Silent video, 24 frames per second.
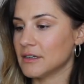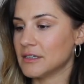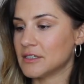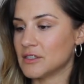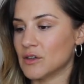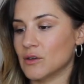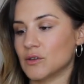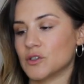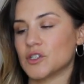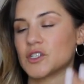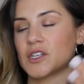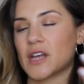It's
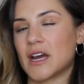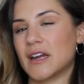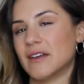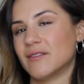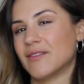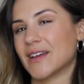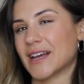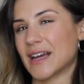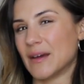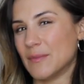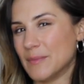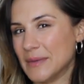not just kind
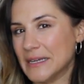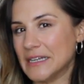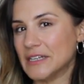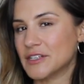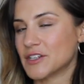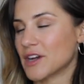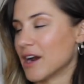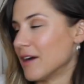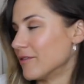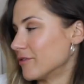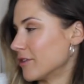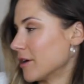of like a
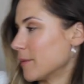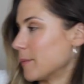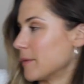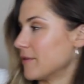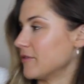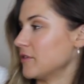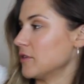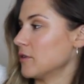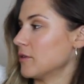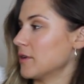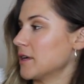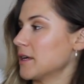beach cover up,
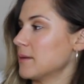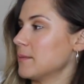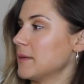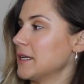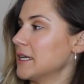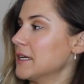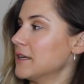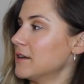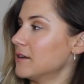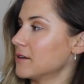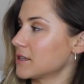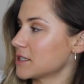if you know what I
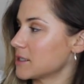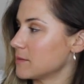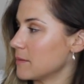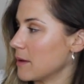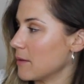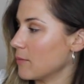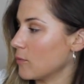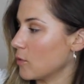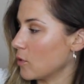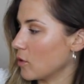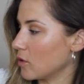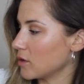mean. It looks a
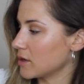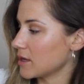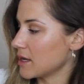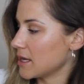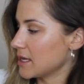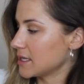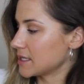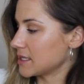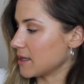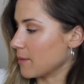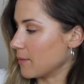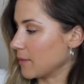bit more
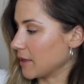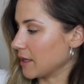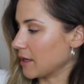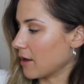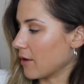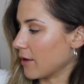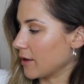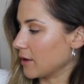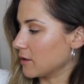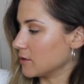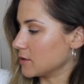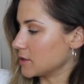something
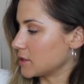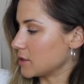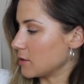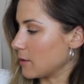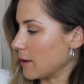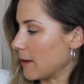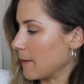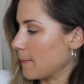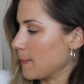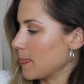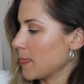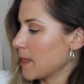going on
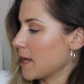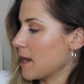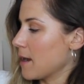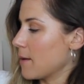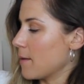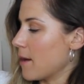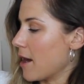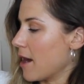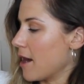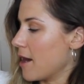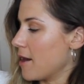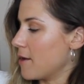to it.
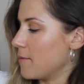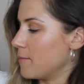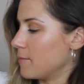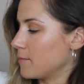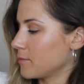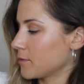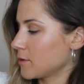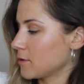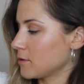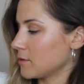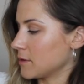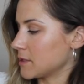Oh,
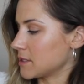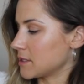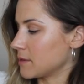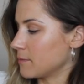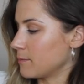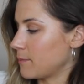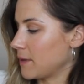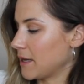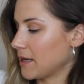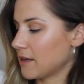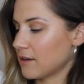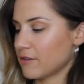there's
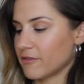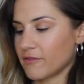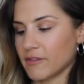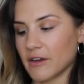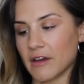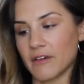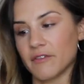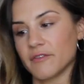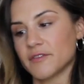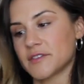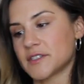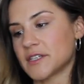some pink
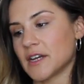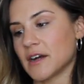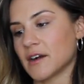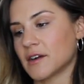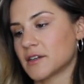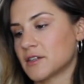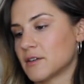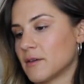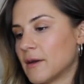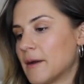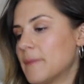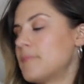fluff
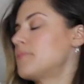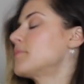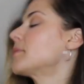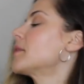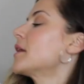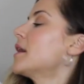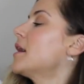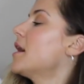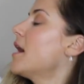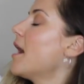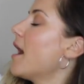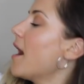stuck to it.
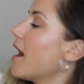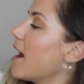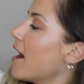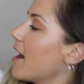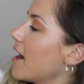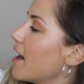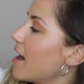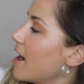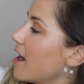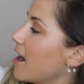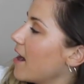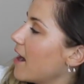
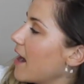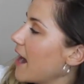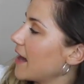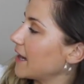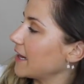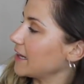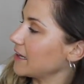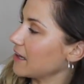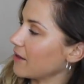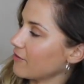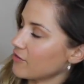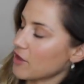And
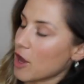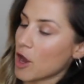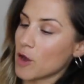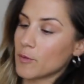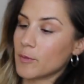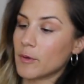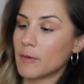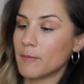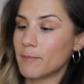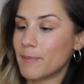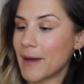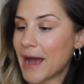I love the
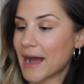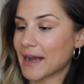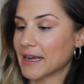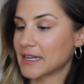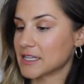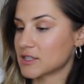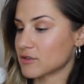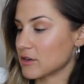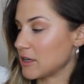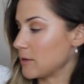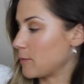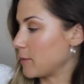open back,
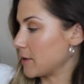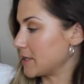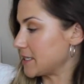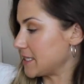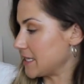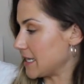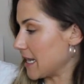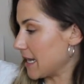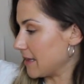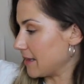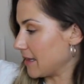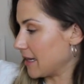it's really
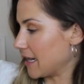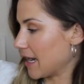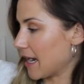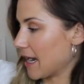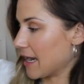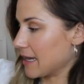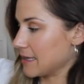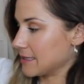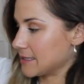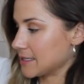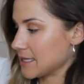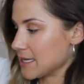pretty, and then it
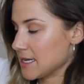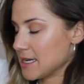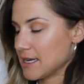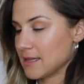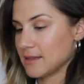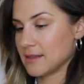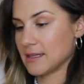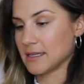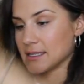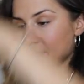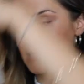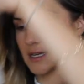has
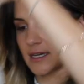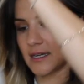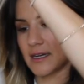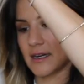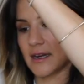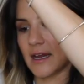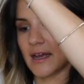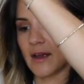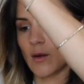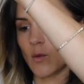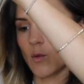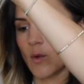this kind
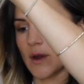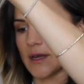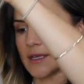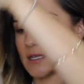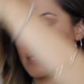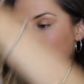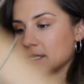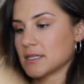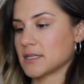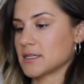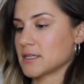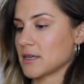of like
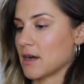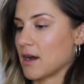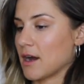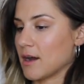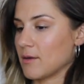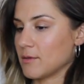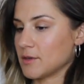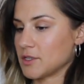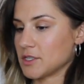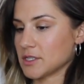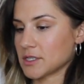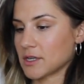waist
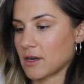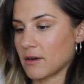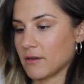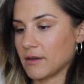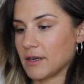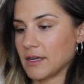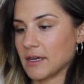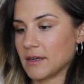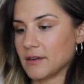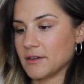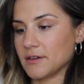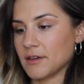tie, which is
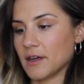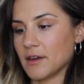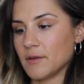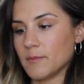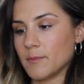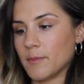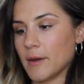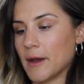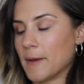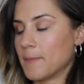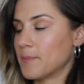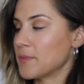currently
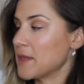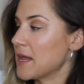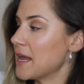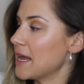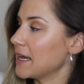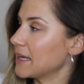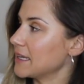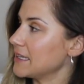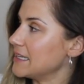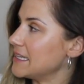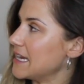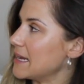undone, but
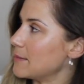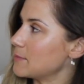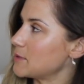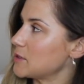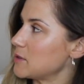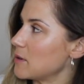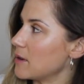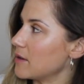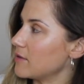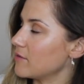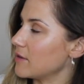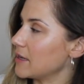
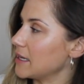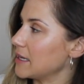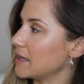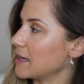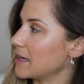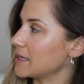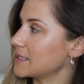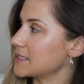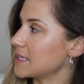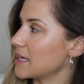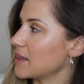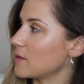knits you in really
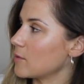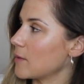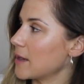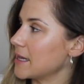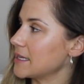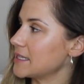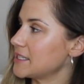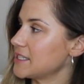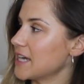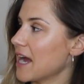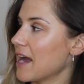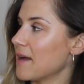nicely at the
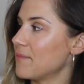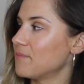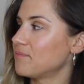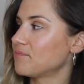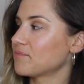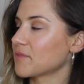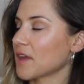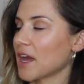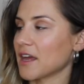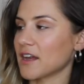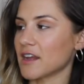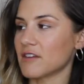waist, yeah.
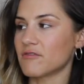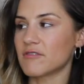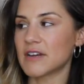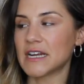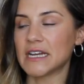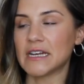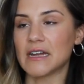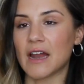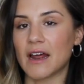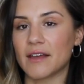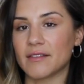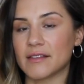And I
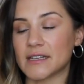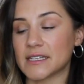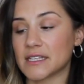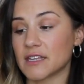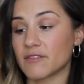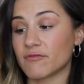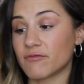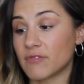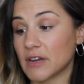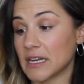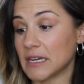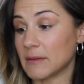really like this,
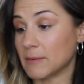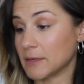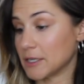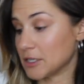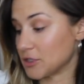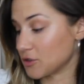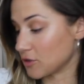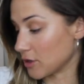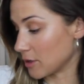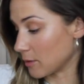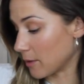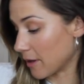I've really been
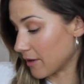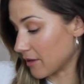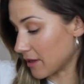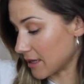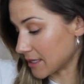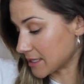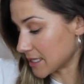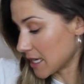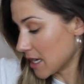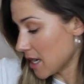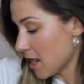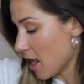enjoying wearing
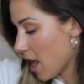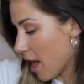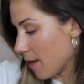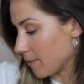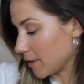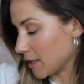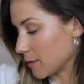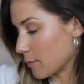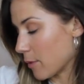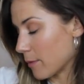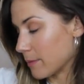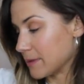this.
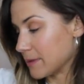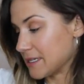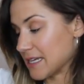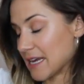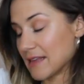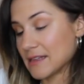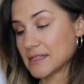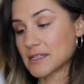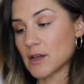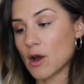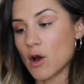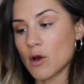I'm gonna probably
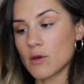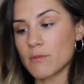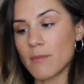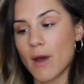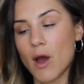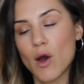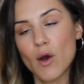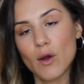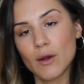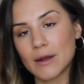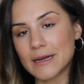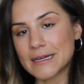take this on
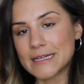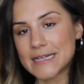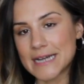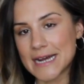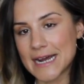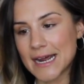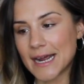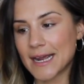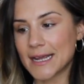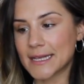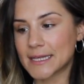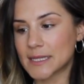
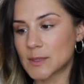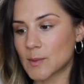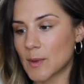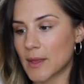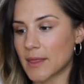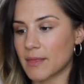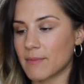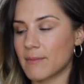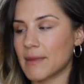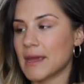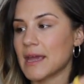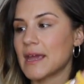holidays
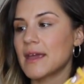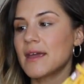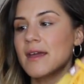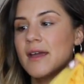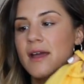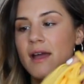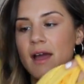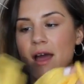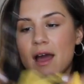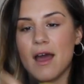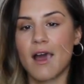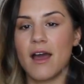with me,
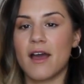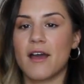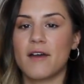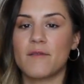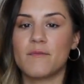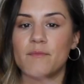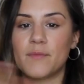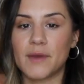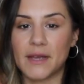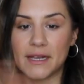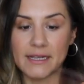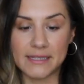
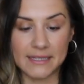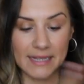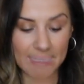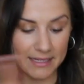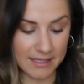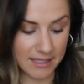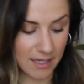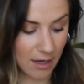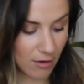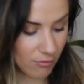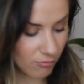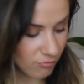because
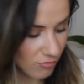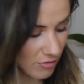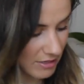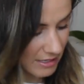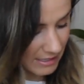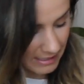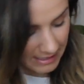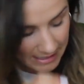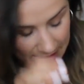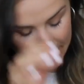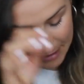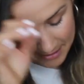that's a
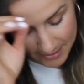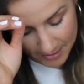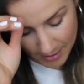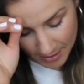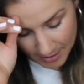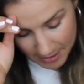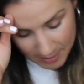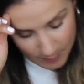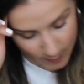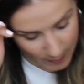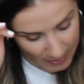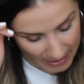really
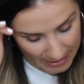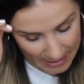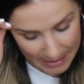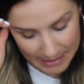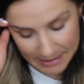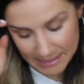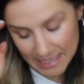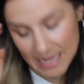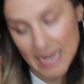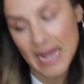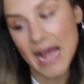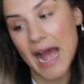nice
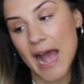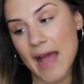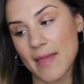piece.